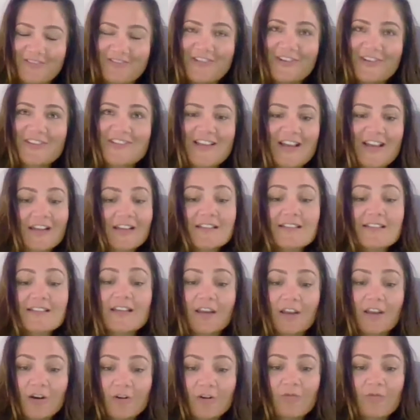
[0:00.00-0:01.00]
feels like it's
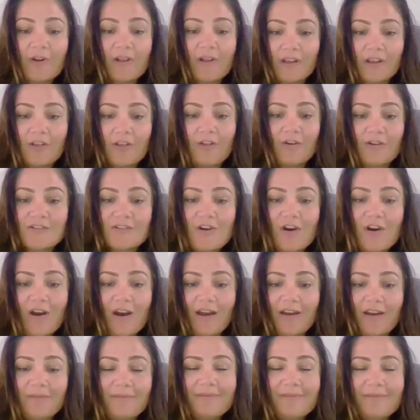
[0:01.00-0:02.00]
taken a really long
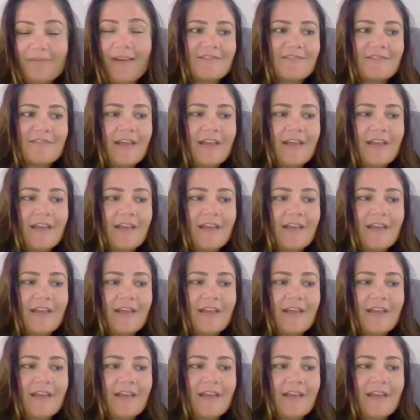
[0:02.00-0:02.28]
time.